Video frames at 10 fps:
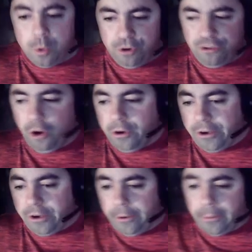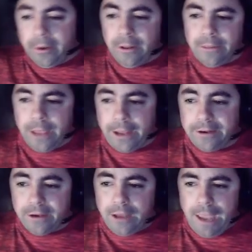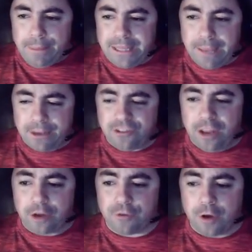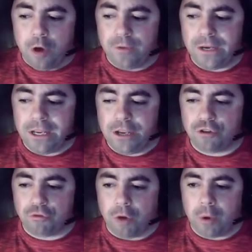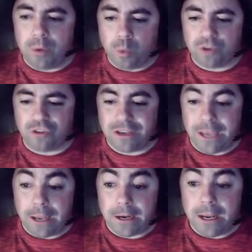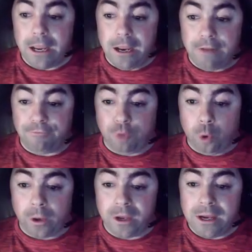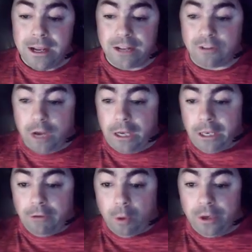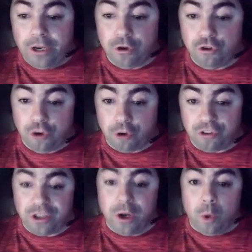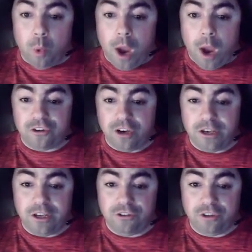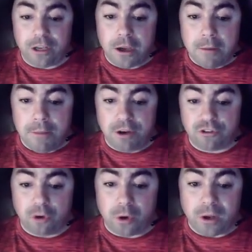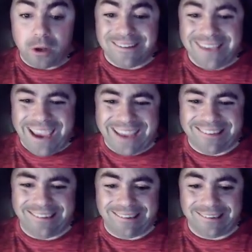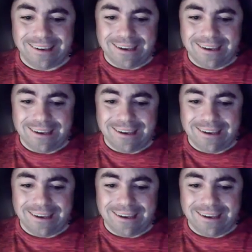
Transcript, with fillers: we showed you here that epidemic status for COVID is growing once again in Florida. It's likely growing in New Jersey, Washington, D C, Minnesota, Texas,